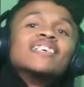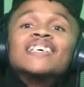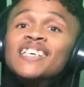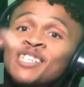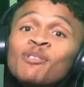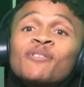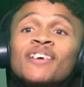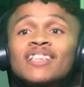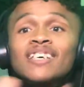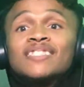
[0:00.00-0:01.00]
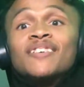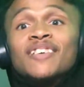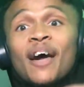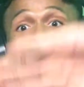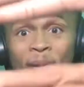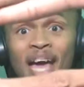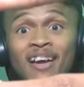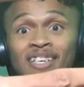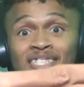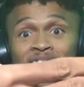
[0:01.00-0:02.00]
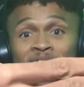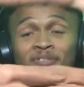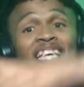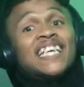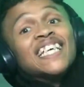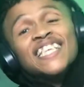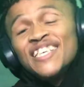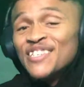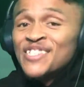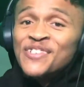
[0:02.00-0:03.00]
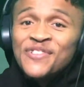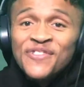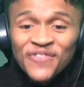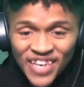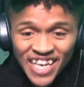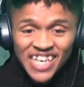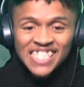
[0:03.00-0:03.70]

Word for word: it's Rodrigo Leto and I'm back on the scene with another YouTube video.